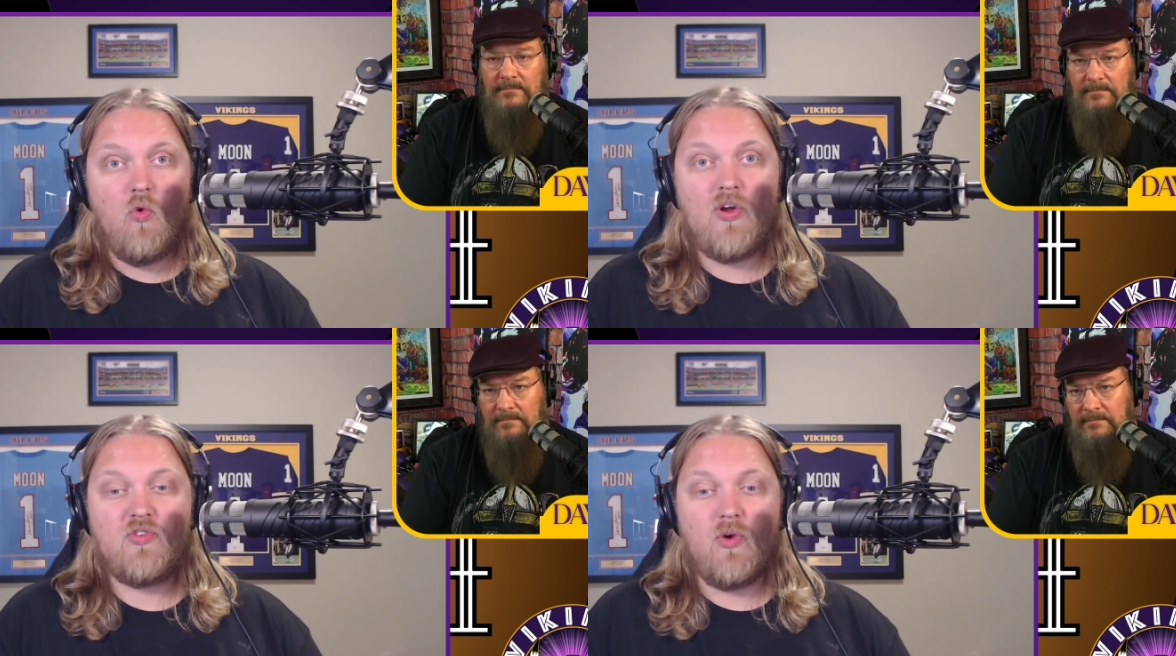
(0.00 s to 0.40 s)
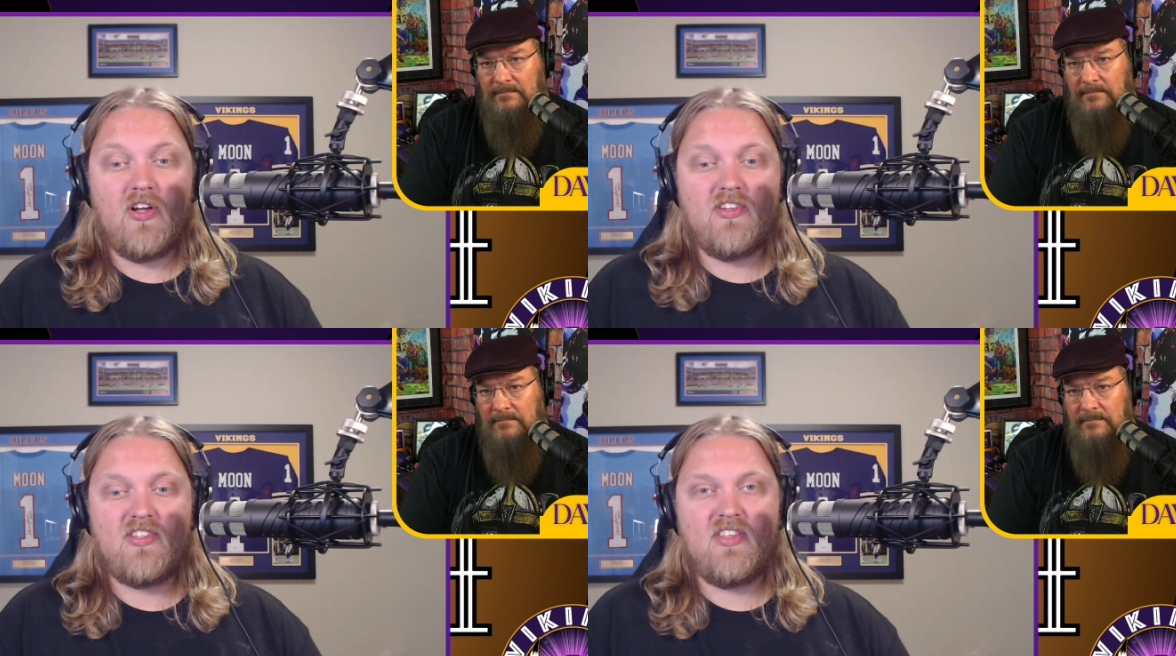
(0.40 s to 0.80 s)
Speaker 1: which
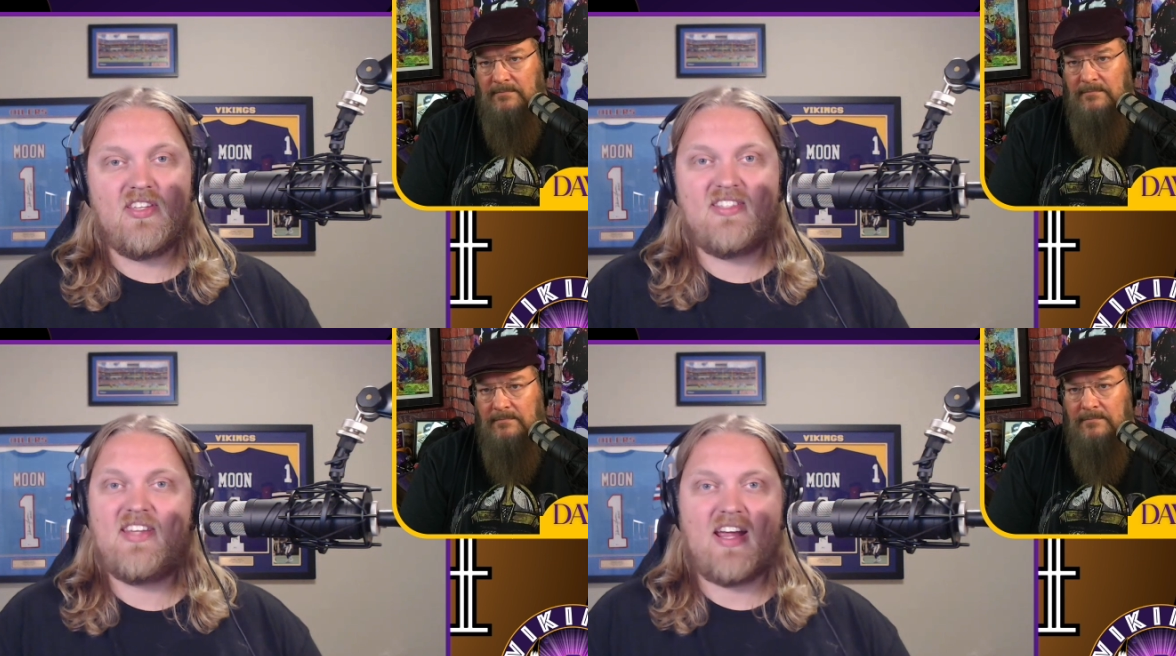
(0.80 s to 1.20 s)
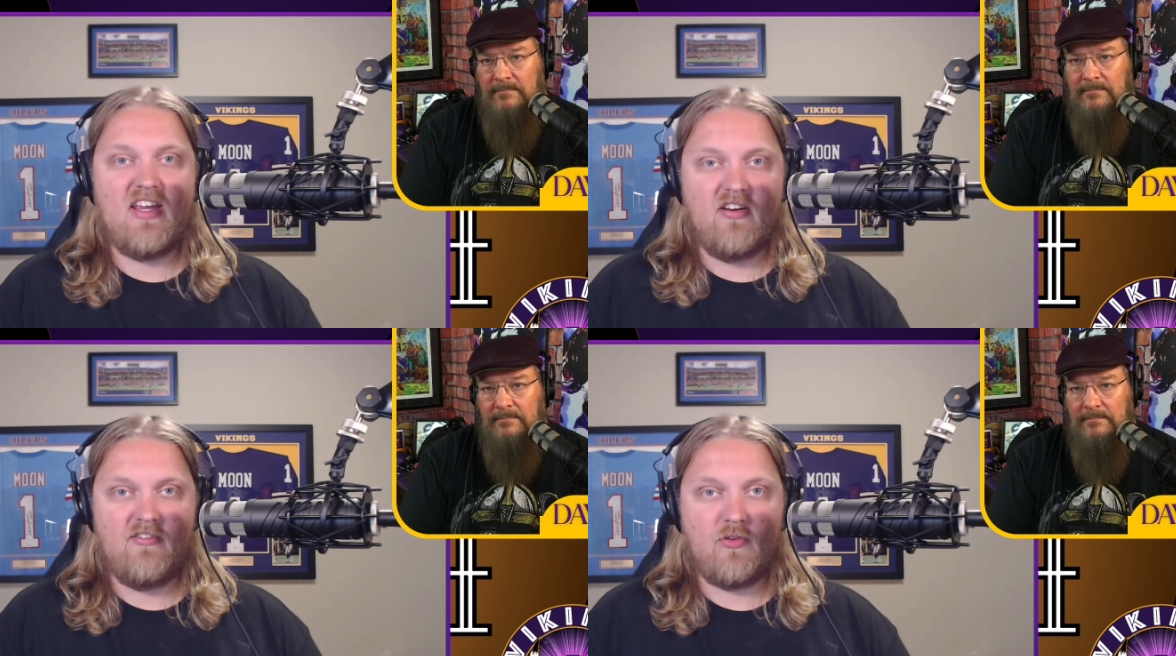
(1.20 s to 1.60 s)
was the
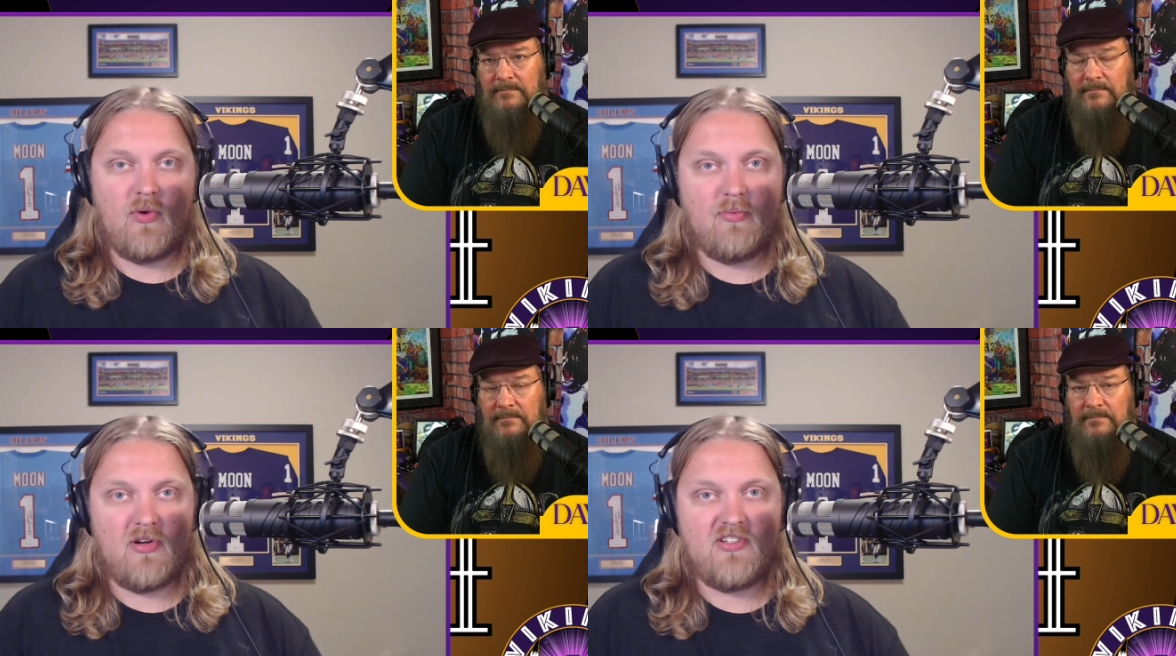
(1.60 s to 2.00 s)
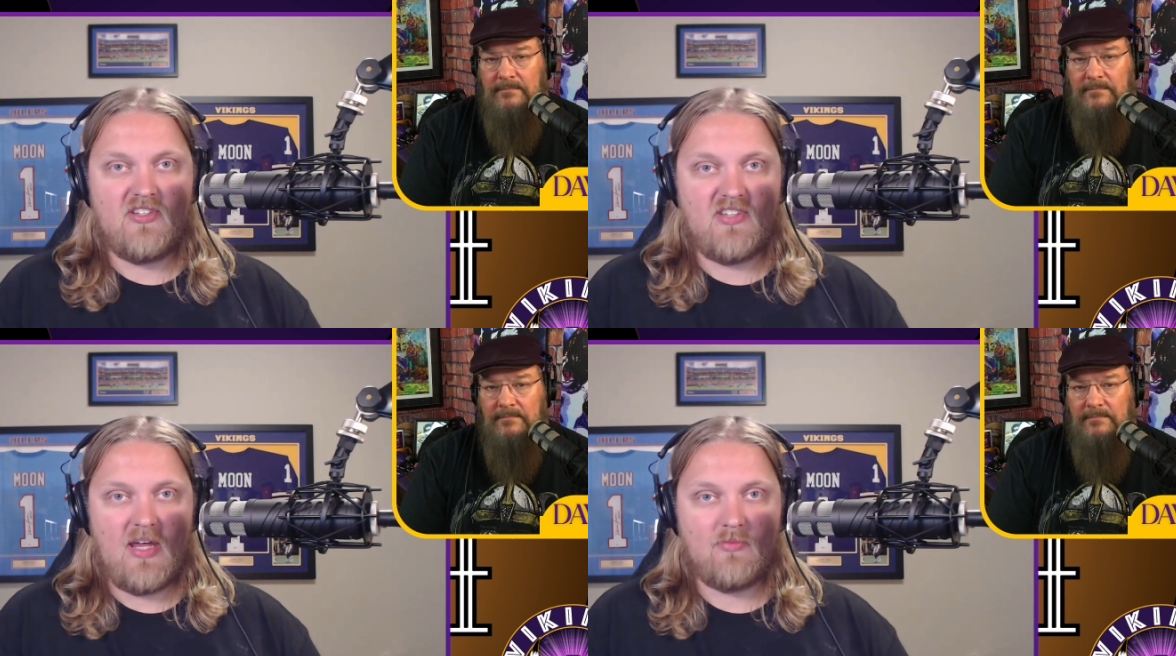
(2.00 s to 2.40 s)
second of three
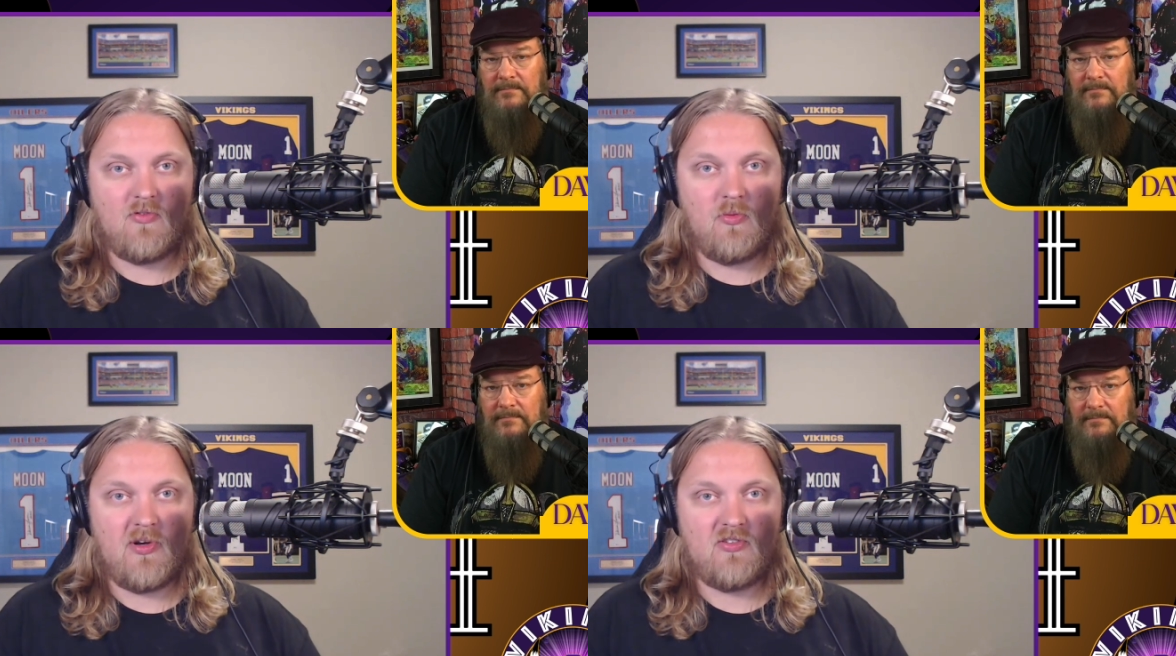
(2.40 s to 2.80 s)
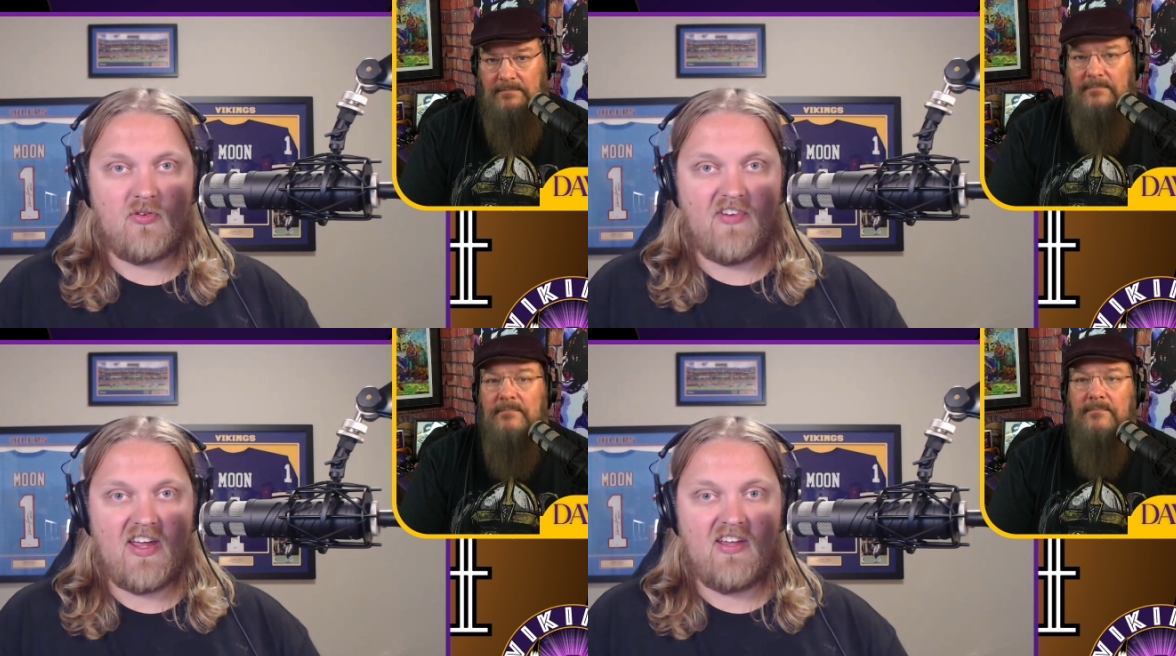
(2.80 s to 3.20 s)
preseason games for the
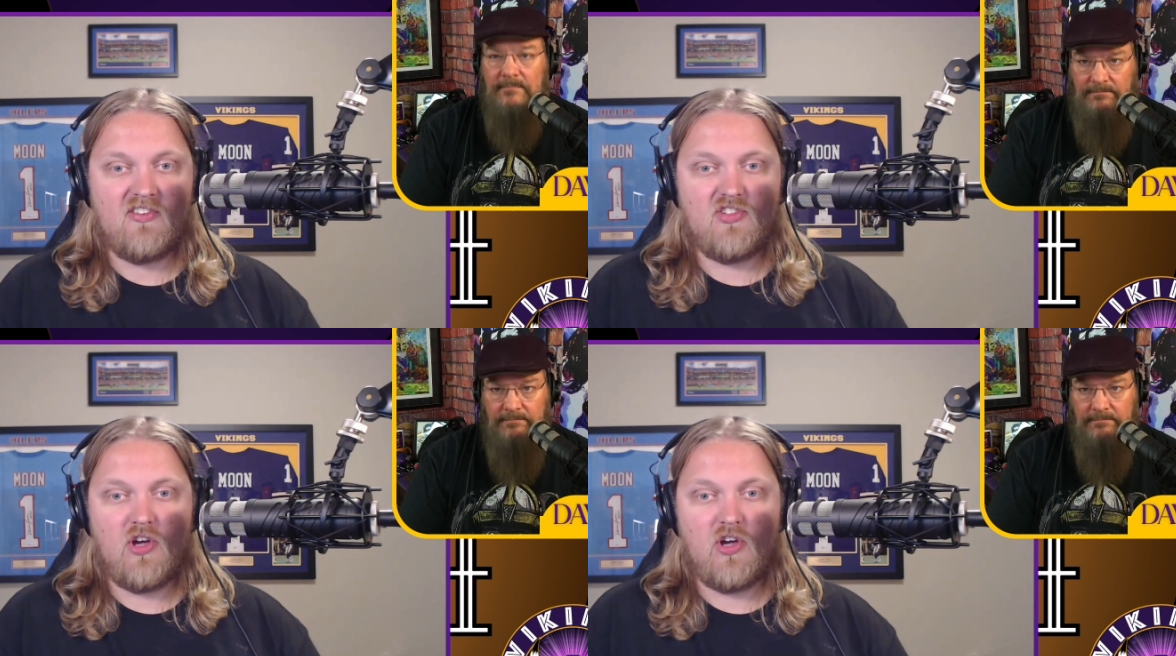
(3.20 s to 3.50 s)
Minnesota Vikings.